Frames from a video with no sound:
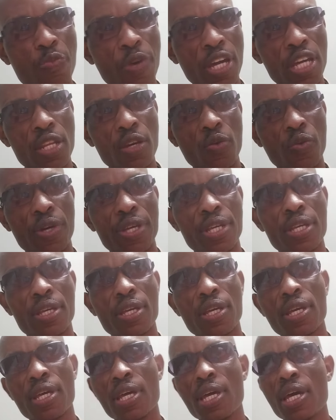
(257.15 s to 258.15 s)
by the way.
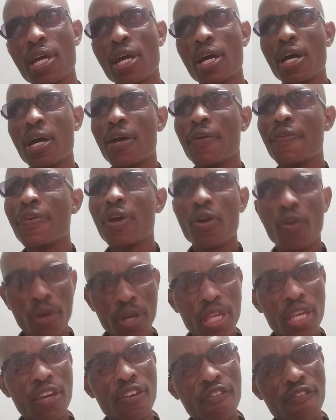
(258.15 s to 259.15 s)

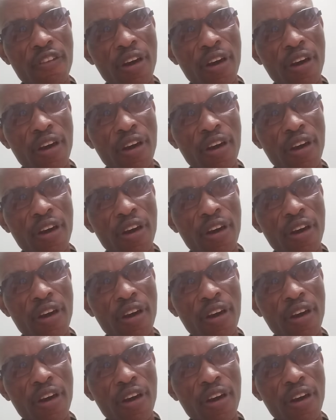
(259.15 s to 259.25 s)
Okay,